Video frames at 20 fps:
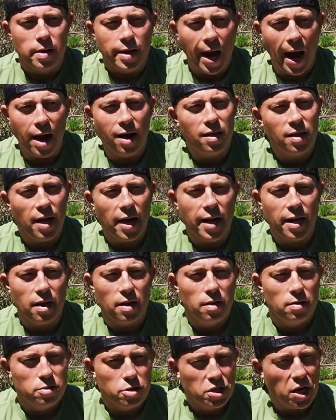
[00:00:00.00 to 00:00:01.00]
Kind of like
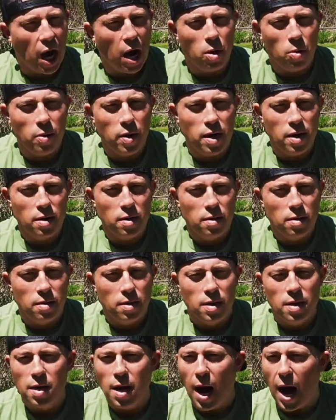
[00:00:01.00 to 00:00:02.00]
showering,
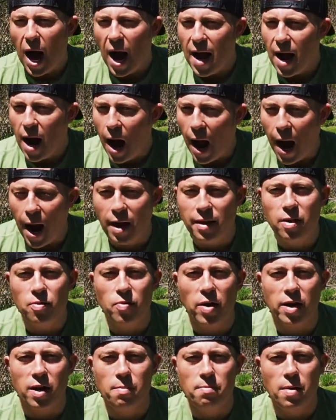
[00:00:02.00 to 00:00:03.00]
I highly
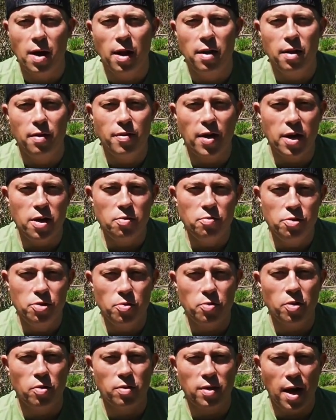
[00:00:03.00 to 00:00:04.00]
recommend that you do
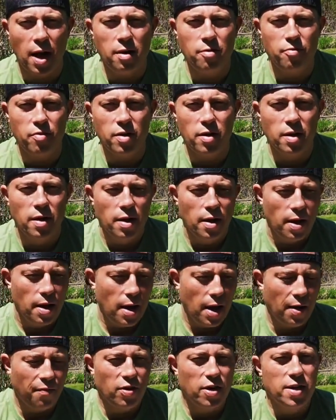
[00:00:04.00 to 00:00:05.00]
your laundry
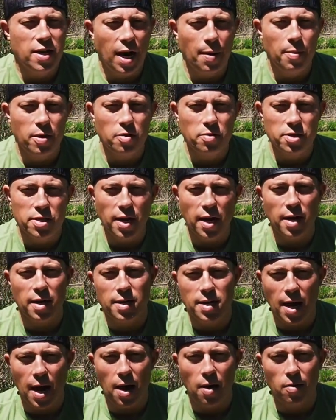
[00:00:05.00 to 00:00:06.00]
every time that you stay in
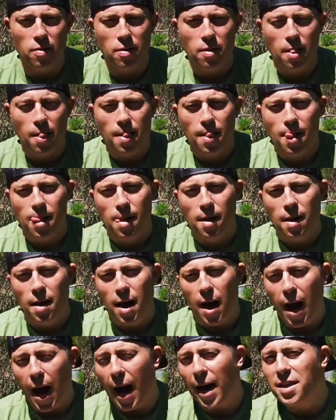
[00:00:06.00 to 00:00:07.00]
town.
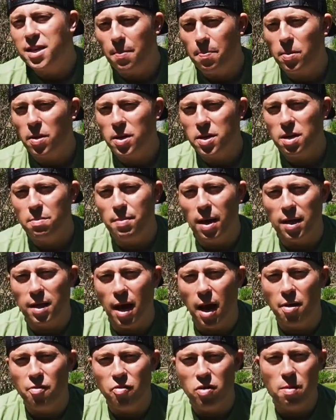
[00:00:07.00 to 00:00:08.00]
I typically did my
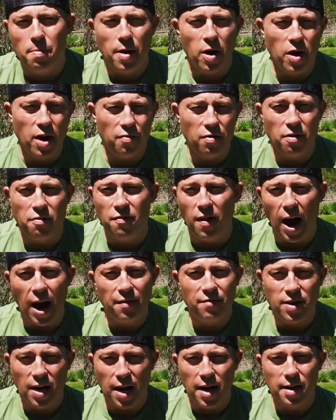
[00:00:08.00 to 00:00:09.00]
laundry about every
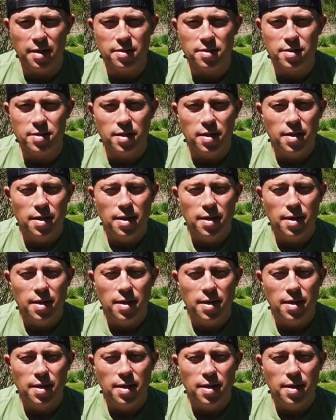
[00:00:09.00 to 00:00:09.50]
5 days,